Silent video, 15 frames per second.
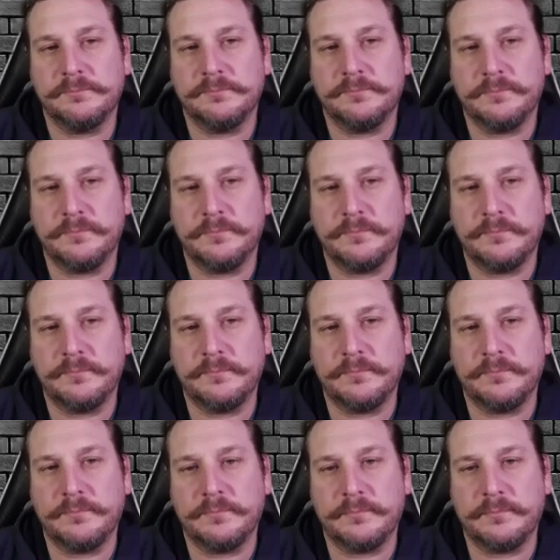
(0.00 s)

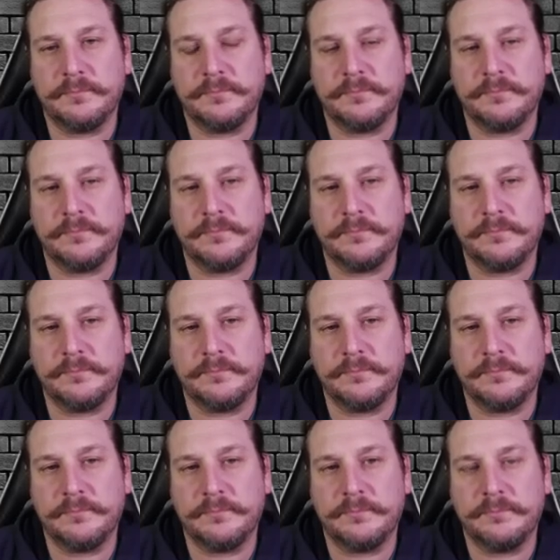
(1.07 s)

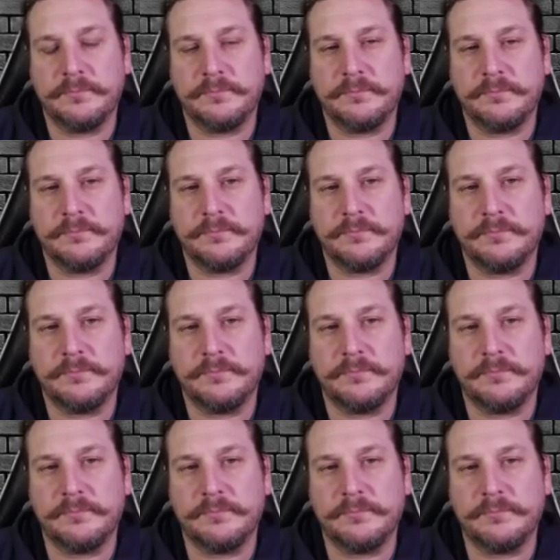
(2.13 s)

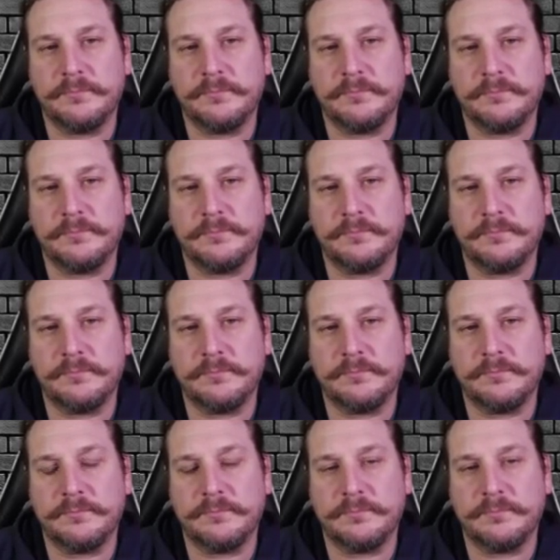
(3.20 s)

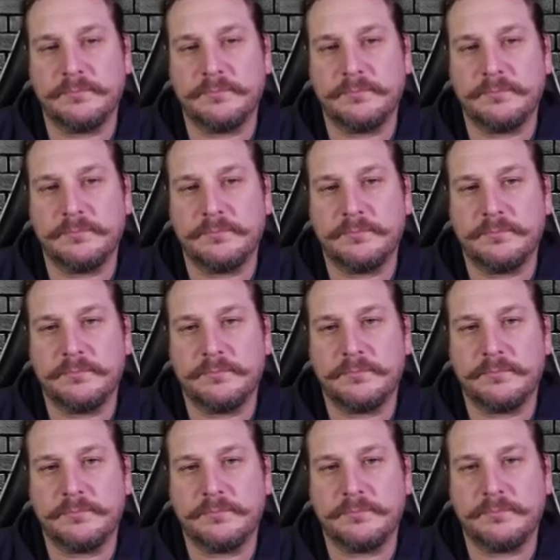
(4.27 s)

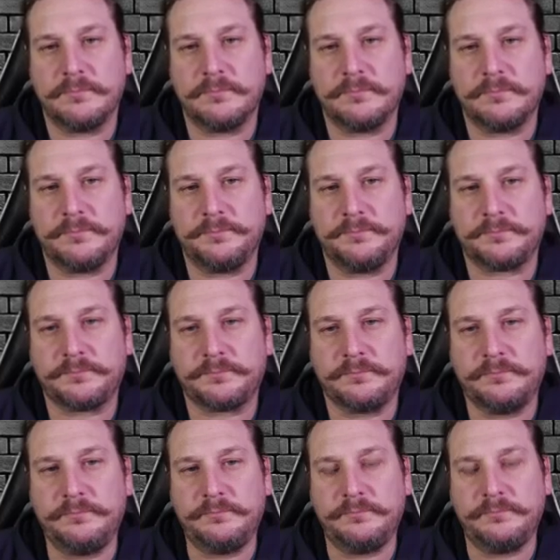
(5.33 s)

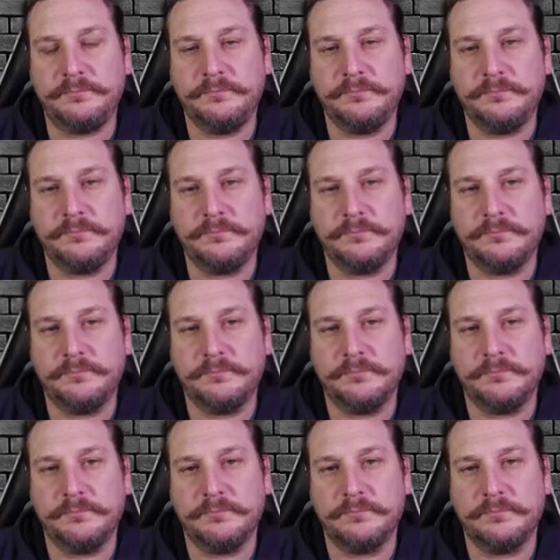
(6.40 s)

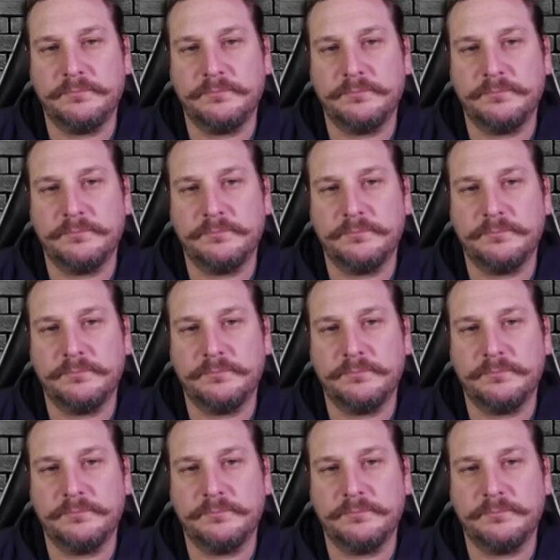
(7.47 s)
(not speaking)